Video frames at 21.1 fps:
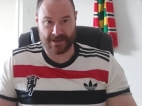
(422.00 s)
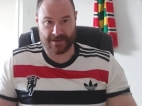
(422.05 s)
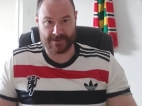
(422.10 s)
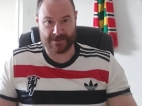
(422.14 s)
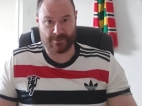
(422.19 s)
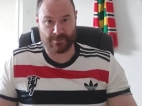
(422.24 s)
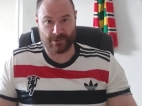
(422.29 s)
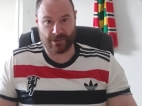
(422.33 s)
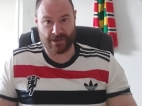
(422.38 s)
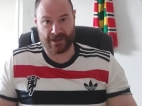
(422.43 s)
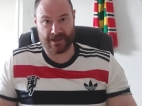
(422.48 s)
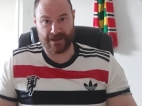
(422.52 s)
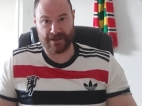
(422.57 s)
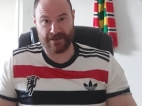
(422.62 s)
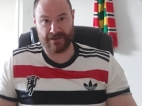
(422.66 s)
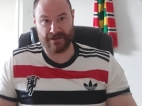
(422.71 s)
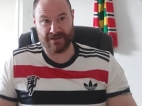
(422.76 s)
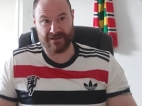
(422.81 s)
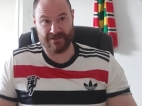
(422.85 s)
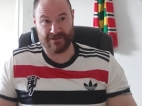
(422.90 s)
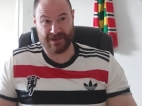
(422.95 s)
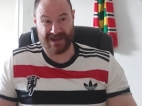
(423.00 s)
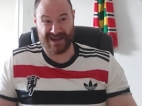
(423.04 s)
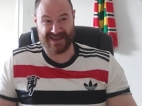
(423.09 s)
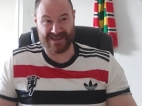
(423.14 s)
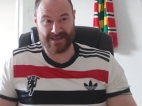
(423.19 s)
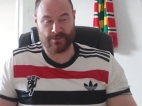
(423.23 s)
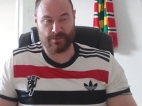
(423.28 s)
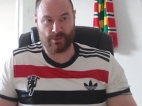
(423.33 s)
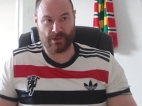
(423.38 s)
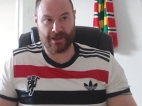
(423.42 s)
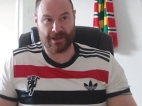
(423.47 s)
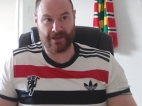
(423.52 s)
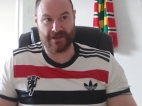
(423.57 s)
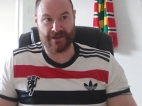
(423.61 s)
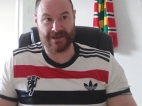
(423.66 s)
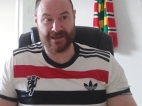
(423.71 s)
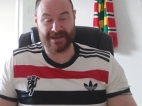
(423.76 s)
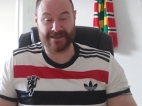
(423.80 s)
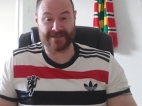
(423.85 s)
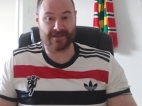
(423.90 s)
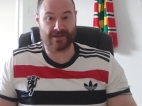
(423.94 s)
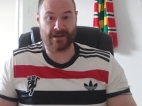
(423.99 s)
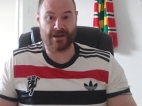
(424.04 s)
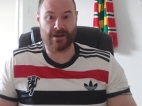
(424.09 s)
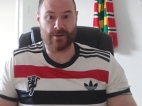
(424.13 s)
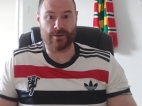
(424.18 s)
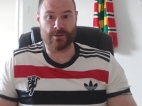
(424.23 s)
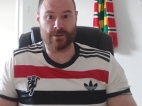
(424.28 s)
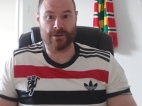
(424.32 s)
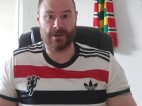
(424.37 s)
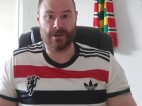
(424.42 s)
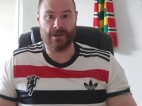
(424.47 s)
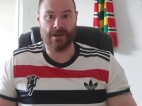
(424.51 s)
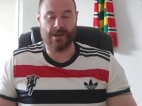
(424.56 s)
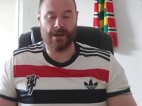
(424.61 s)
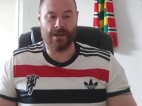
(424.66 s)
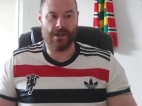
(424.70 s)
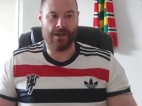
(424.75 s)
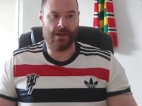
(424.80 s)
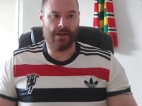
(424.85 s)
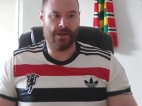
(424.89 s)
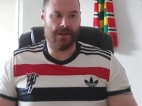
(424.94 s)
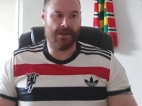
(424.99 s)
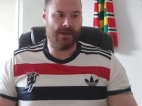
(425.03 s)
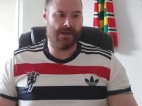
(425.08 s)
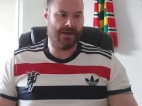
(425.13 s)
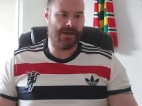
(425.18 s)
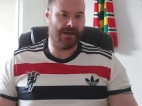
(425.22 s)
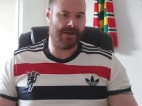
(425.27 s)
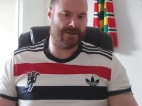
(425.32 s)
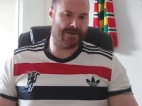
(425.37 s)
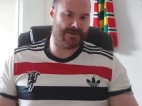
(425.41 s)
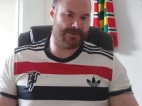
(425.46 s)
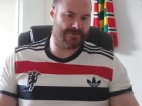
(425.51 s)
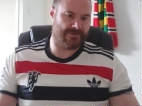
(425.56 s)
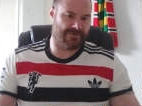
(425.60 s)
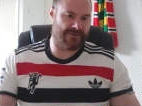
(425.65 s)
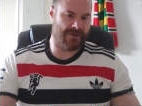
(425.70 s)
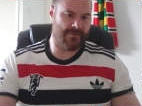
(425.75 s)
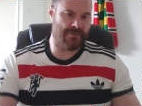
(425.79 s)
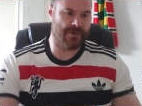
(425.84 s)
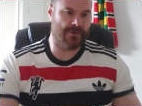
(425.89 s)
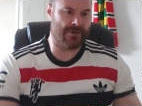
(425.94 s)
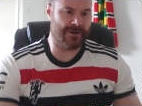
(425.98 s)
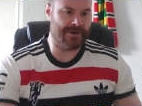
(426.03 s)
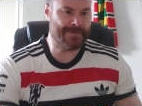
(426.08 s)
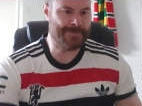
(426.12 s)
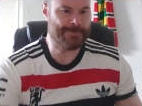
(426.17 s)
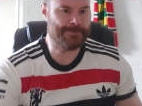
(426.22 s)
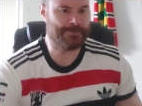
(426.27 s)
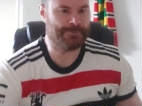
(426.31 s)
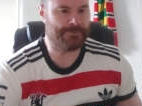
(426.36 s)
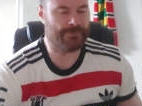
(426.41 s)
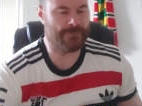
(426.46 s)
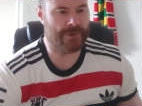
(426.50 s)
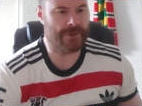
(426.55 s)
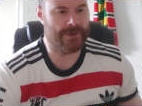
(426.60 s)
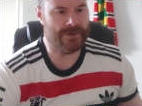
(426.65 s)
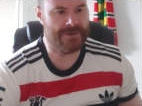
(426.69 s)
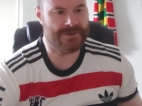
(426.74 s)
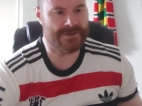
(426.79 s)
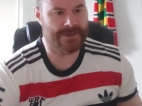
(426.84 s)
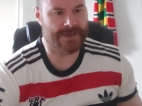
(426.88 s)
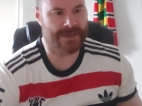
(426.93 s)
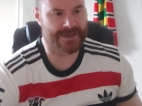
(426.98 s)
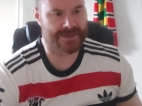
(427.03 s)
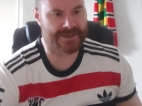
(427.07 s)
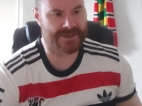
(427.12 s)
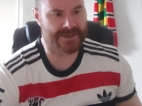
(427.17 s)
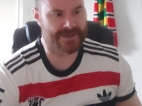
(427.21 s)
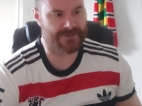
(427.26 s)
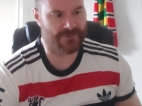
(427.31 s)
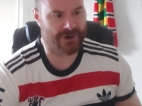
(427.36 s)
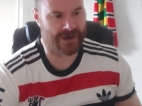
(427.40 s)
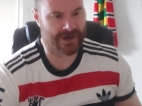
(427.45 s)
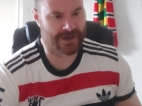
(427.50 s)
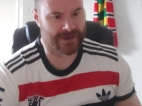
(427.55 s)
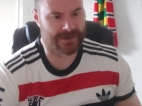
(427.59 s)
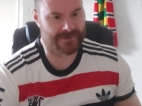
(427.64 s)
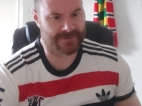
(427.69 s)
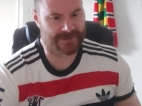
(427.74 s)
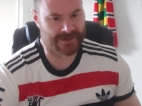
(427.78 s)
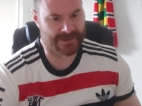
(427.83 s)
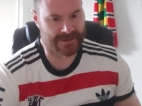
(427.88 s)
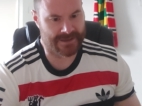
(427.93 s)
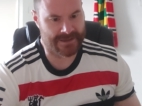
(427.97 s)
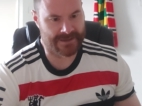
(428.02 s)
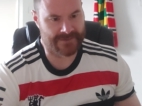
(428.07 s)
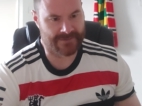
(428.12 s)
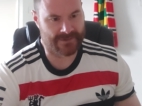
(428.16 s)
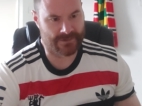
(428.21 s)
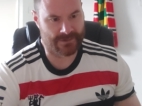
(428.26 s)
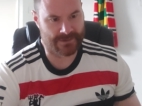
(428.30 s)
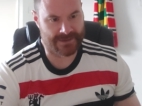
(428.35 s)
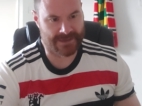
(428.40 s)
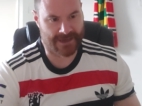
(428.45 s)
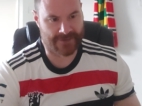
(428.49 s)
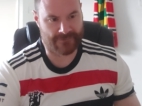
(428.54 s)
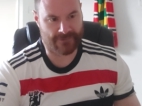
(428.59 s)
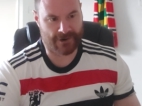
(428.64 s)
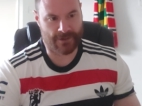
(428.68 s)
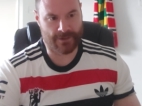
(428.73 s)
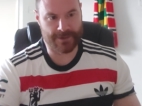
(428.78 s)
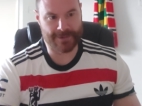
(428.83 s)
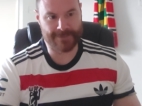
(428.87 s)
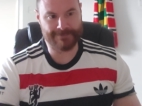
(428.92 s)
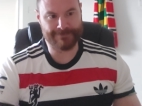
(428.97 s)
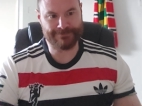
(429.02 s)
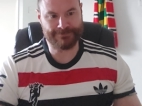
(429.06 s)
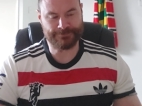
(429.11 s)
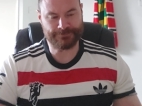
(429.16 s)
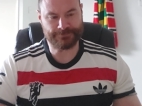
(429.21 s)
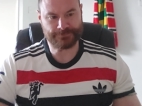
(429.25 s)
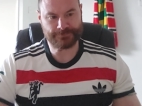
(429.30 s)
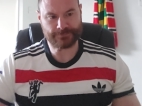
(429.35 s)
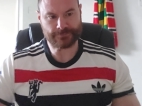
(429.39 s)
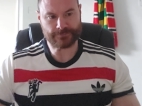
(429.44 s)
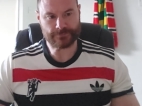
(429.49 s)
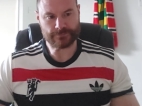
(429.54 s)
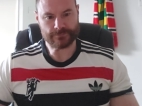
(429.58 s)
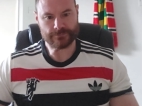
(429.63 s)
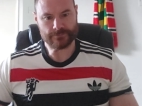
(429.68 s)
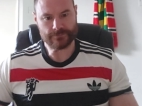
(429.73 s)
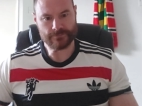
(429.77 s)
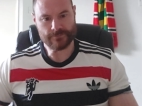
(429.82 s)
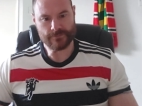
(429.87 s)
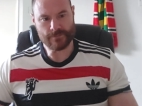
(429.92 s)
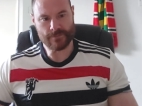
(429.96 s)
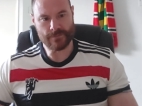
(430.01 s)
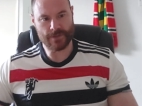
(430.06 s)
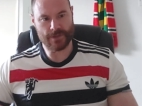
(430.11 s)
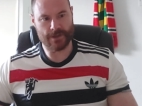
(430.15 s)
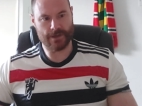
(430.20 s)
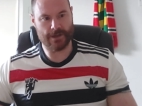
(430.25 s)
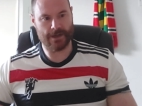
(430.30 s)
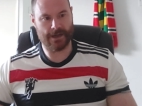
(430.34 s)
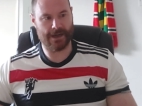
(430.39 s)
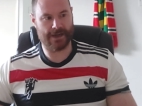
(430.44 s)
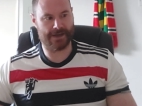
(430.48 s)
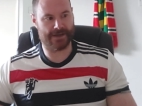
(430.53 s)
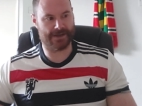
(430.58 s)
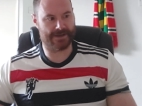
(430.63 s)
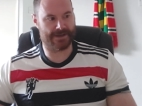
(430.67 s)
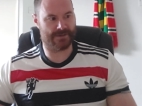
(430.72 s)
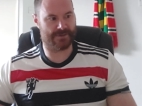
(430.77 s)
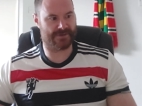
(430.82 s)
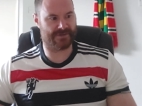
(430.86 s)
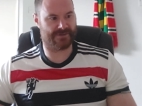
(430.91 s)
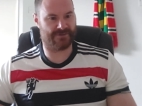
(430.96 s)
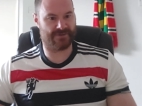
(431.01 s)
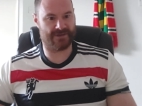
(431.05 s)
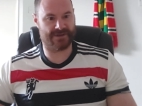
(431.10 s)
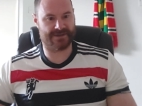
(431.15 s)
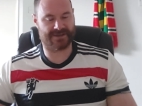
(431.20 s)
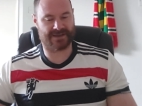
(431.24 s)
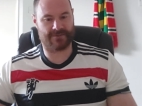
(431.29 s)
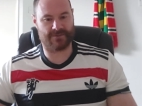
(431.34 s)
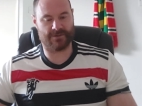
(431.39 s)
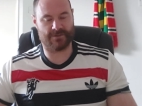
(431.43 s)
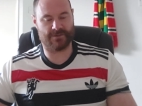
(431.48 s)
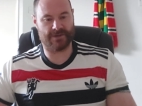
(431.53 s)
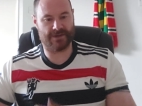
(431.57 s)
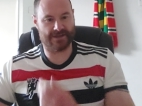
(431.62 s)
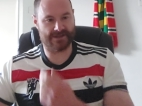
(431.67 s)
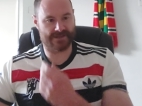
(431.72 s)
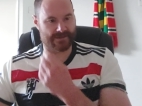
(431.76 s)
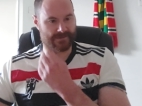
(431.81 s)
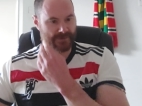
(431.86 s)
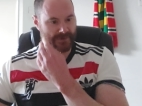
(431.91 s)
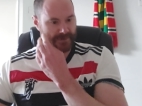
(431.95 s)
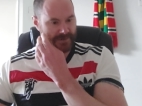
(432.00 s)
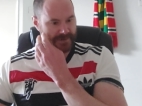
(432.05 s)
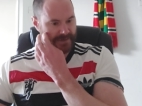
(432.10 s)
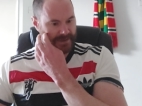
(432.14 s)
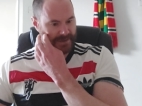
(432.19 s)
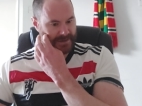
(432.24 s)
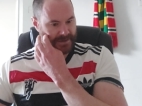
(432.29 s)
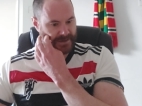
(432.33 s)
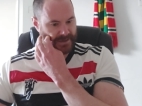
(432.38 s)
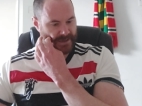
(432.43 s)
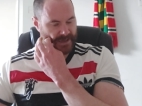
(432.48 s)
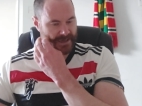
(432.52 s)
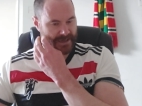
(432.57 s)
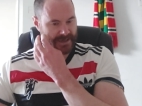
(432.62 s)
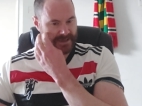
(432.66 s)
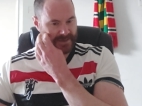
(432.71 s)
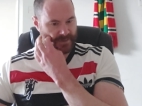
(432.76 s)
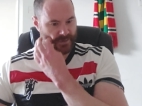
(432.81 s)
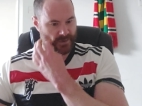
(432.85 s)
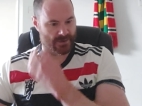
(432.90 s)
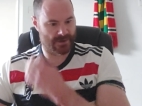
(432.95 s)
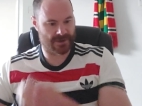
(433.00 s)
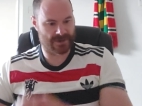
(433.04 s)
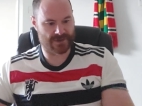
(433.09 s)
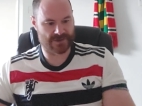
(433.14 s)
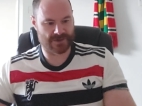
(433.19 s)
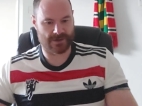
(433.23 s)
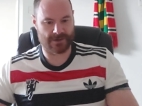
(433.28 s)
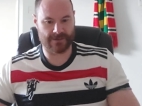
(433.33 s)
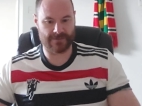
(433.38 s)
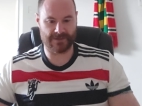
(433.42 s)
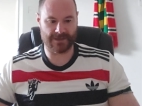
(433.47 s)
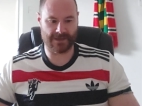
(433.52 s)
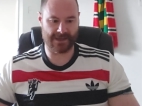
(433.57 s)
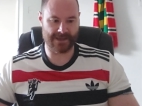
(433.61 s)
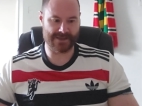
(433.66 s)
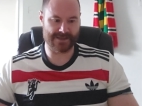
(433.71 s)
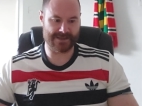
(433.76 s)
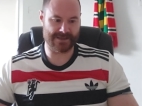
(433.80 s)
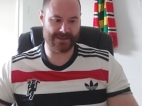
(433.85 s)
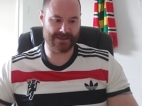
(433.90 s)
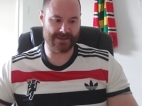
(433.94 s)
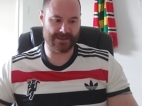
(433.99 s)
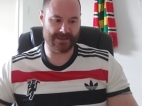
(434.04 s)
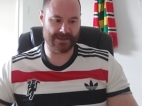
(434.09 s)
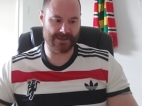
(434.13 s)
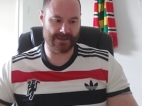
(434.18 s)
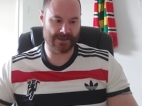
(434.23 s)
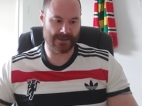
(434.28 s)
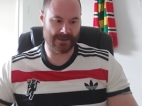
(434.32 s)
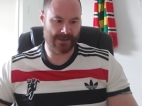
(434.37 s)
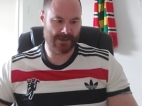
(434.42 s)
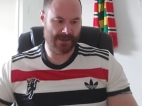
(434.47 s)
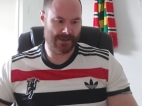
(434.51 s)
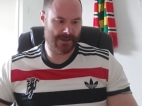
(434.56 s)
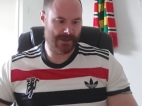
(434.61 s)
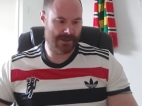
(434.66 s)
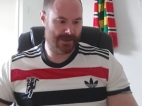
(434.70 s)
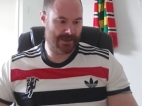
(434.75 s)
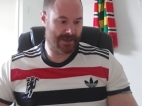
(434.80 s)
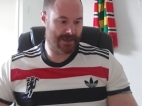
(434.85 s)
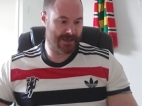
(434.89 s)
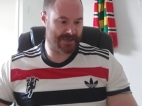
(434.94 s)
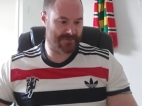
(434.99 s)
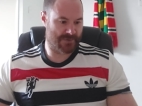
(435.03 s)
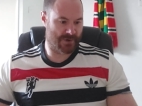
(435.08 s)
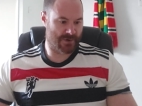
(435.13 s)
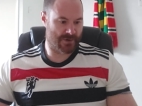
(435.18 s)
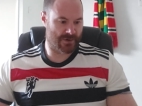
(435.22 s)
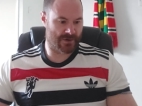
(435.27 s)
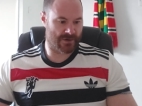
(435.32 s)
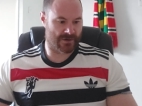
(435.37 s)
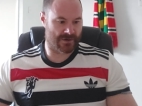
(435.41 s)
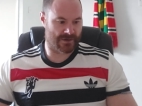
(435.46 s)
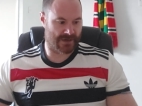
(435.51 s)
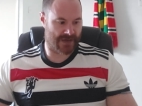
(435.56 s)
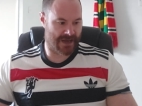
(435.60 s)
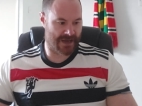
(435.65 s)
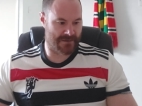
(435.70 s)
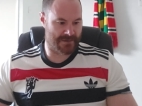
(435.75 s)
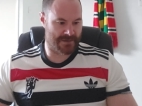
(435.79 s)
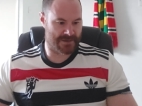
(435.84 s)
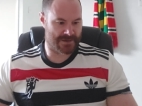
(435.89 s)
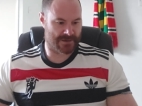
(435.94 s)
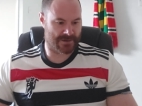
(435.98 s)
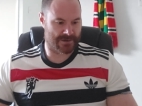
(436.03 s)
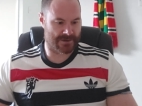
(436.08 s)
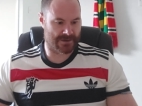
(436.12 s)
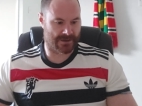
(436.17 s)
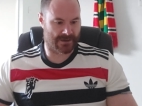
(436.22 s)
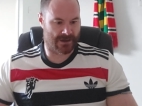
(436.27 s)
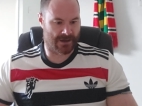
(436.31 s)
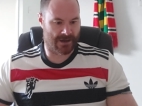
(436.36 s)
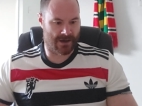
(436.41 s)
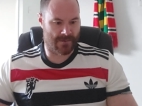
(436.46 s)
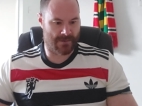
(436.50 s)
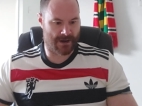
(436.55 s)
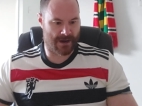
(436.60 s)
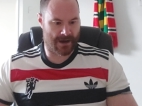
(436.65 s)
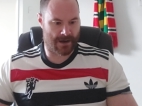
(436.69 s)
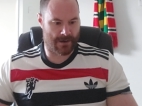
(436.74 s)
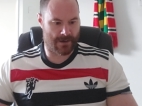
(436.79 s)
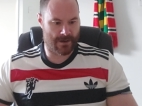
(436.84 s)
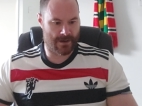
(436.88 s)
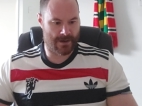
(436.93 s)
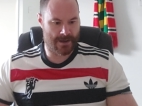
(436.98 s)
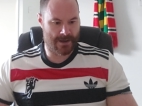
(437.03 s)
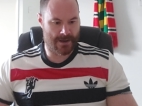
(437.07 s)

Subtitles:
was a player that is a player that needs to go. In February, Sir Jim Ratcliffe did an interview with Dan Rowan, and it was the first time he'd been interviewed since taking sporting control of United, and he spoke a good game. He talked a lot about